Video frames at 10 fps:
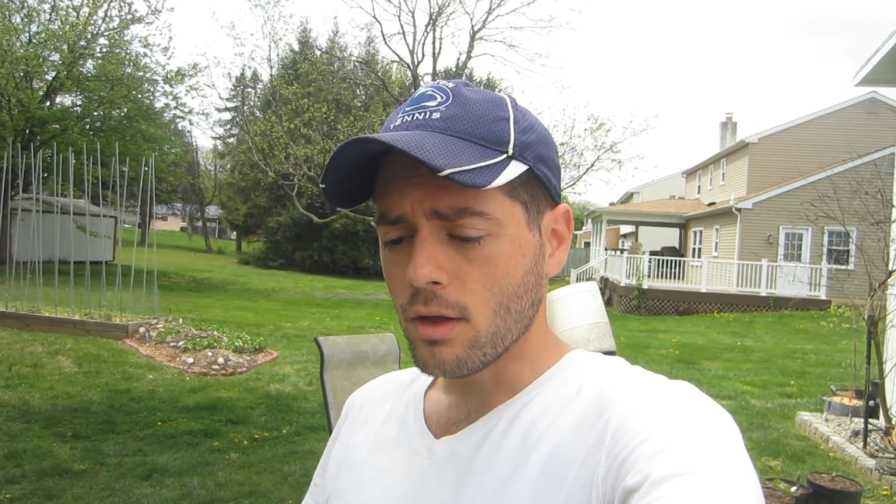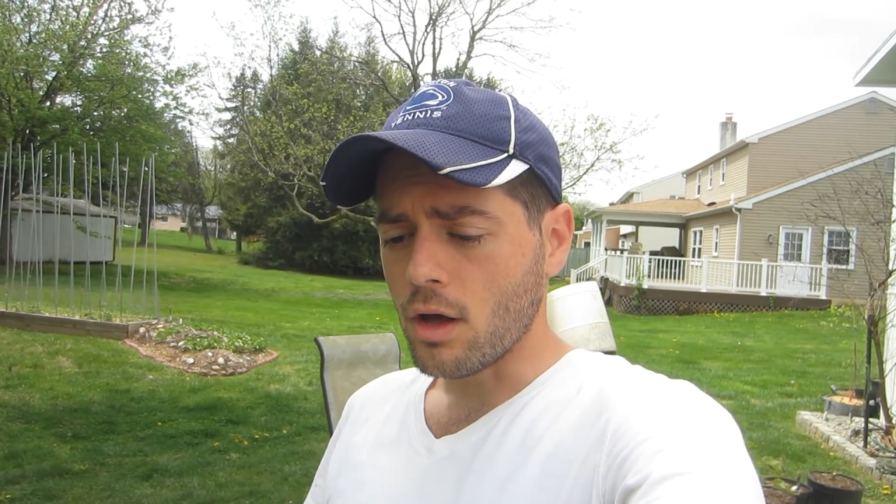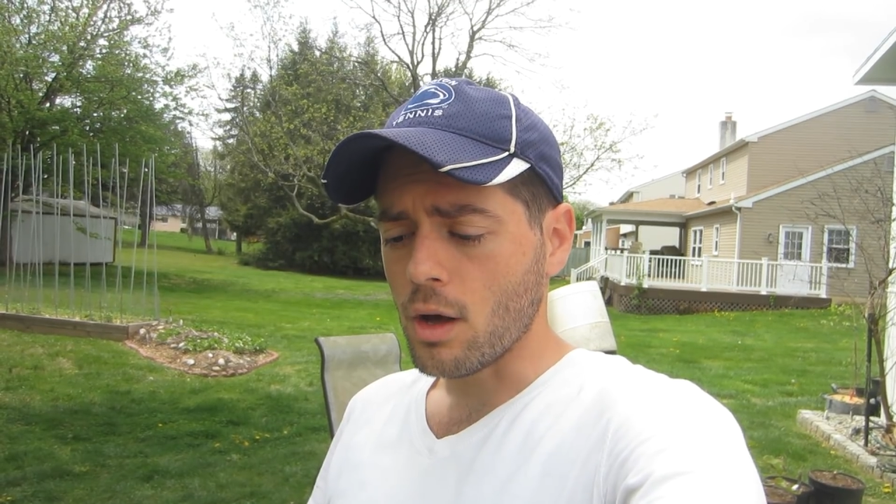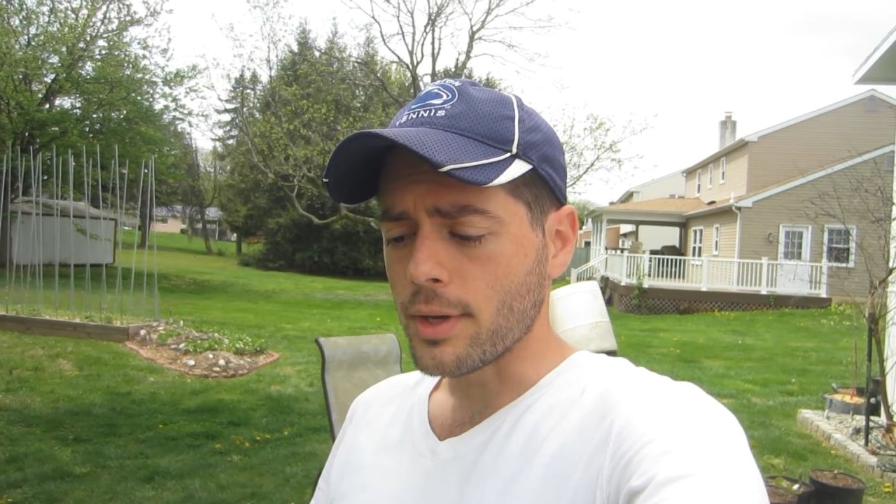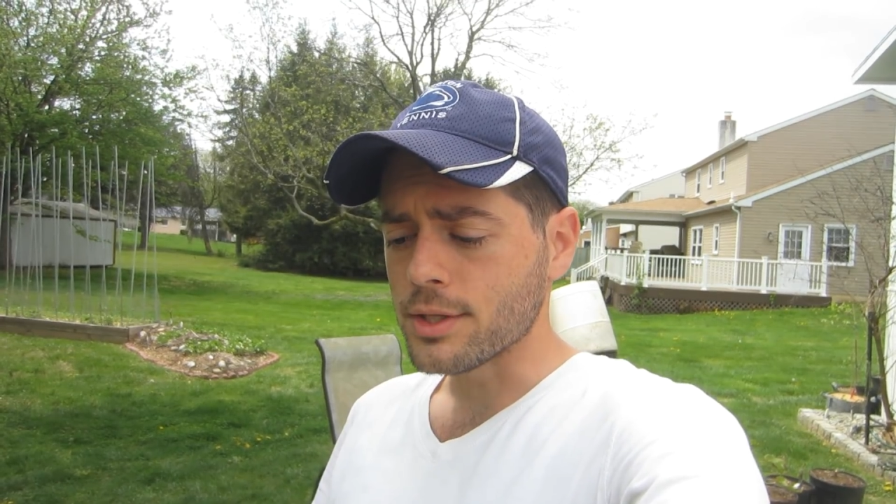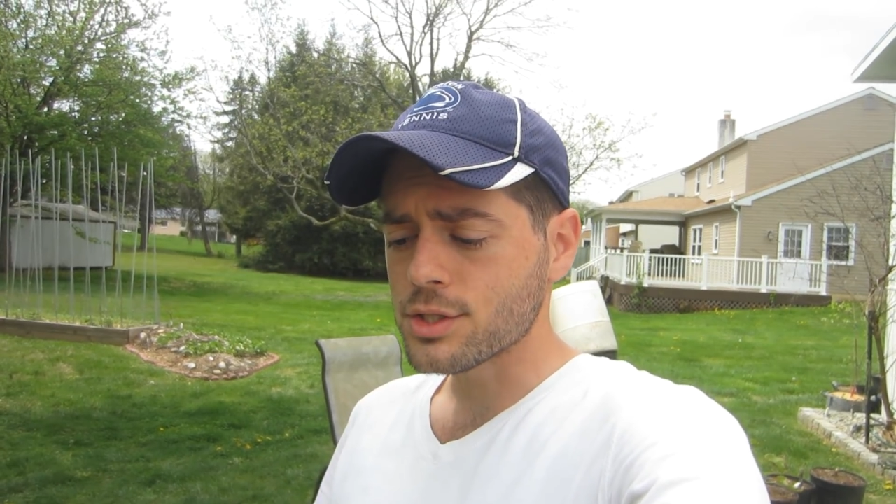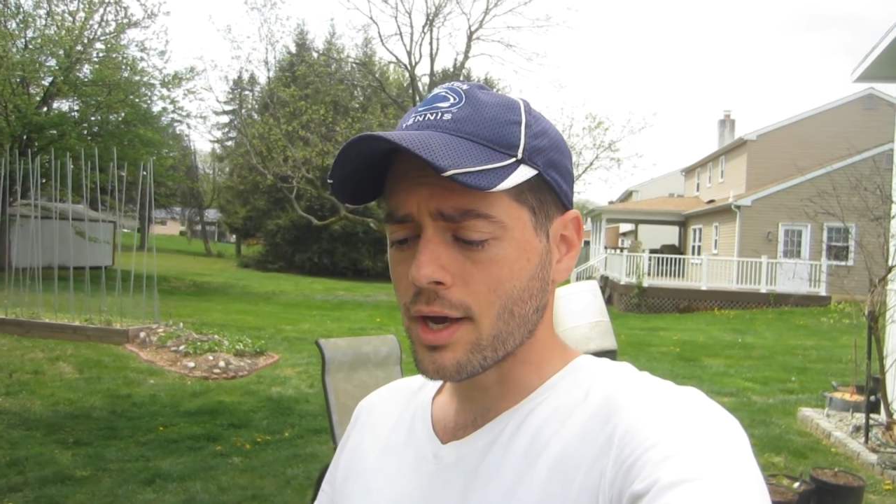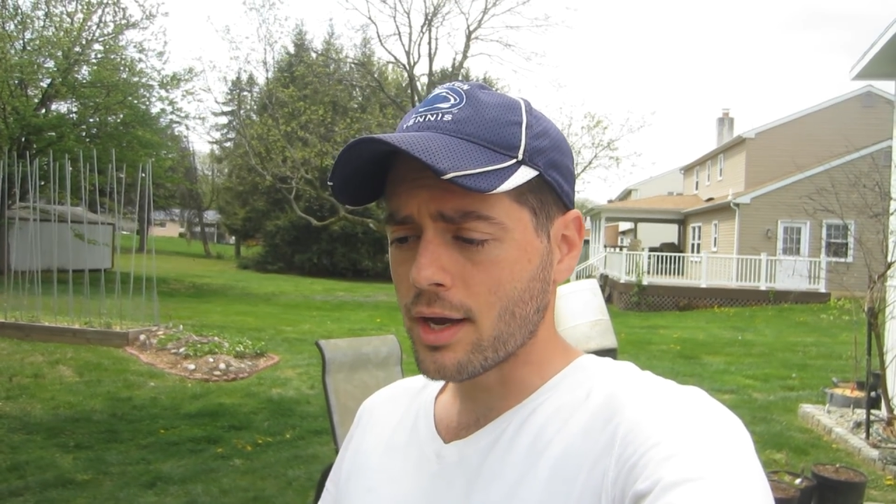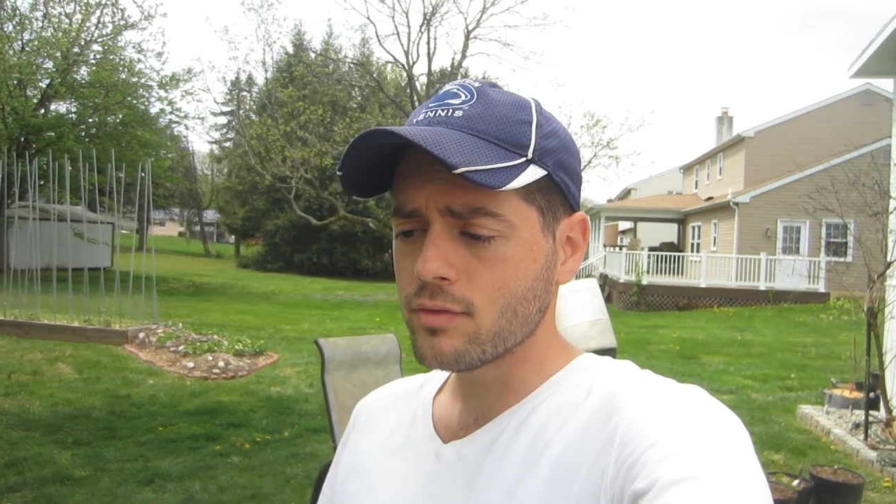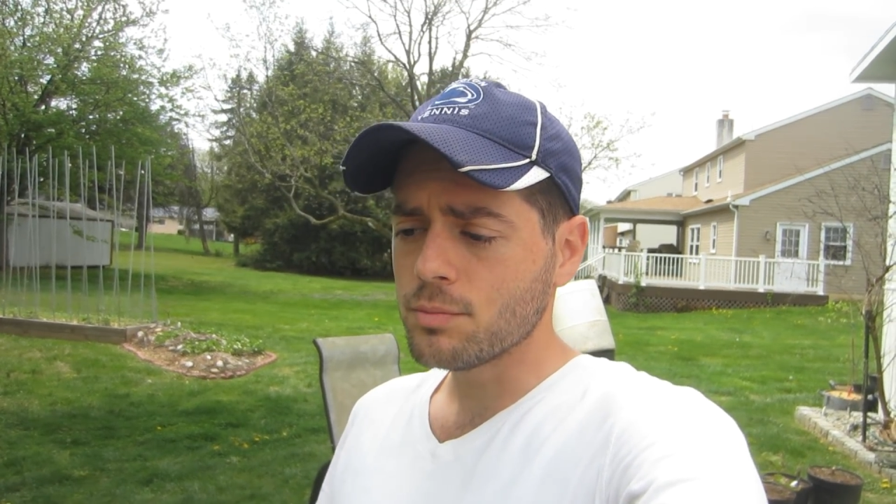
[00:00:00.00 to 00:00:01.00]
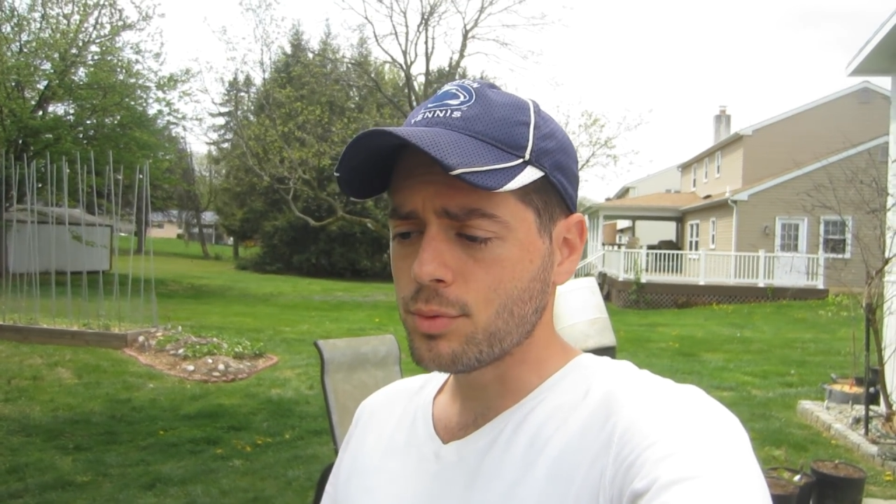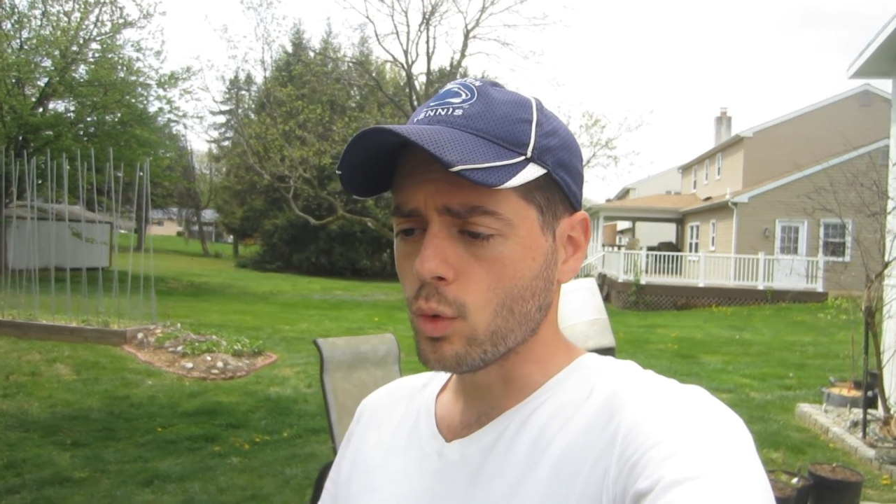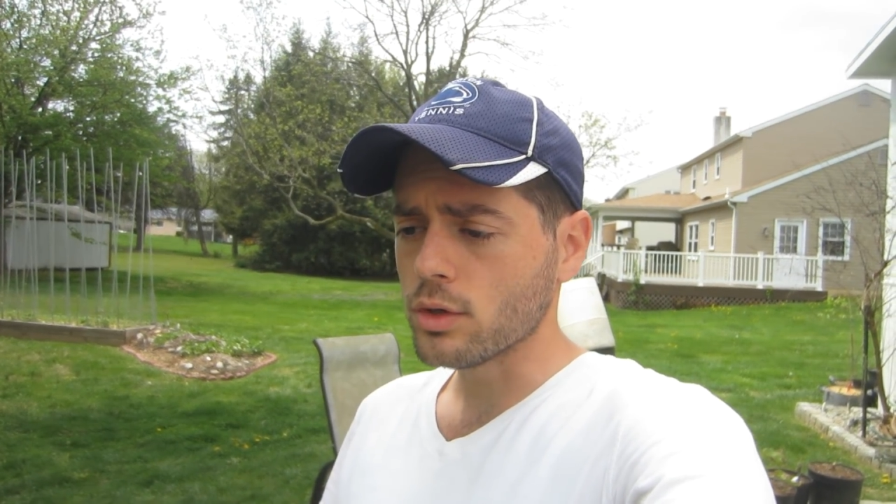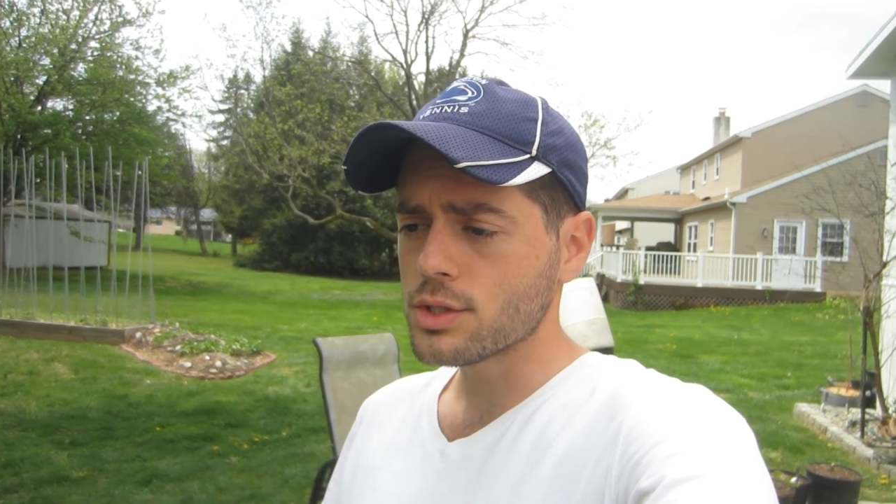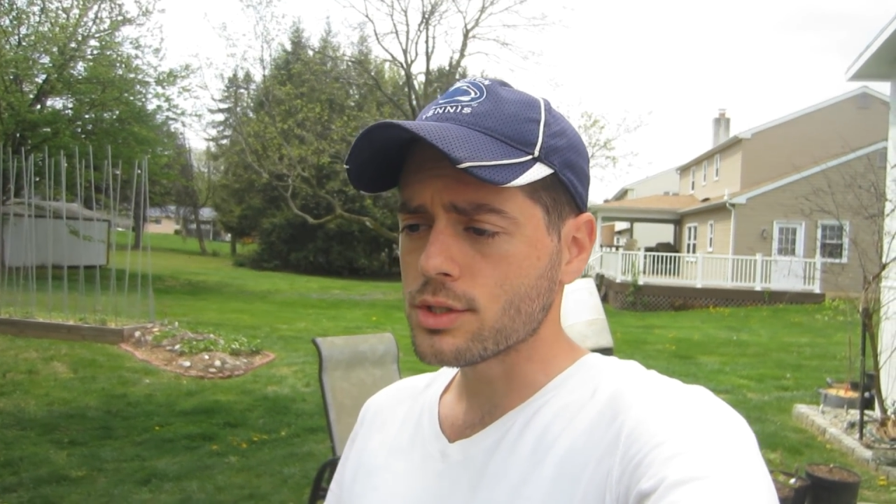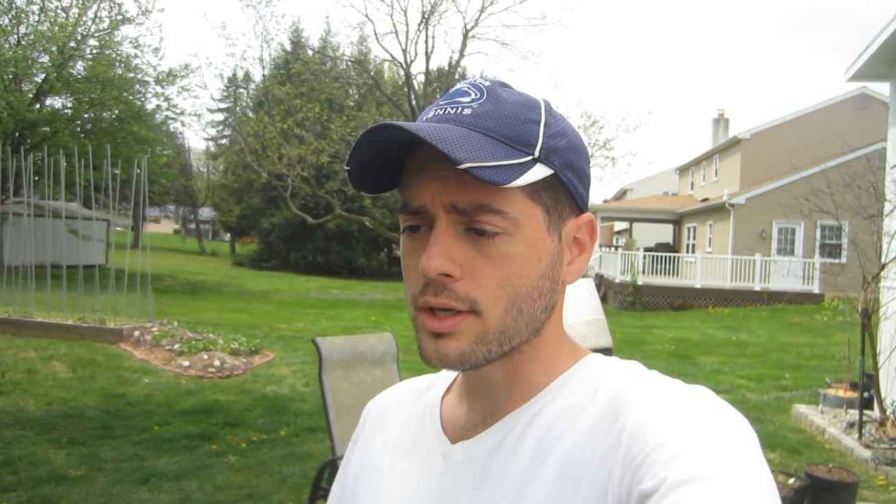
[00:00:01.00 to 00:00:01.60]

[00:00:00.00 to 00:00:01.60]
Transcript: Um, it's kind of important,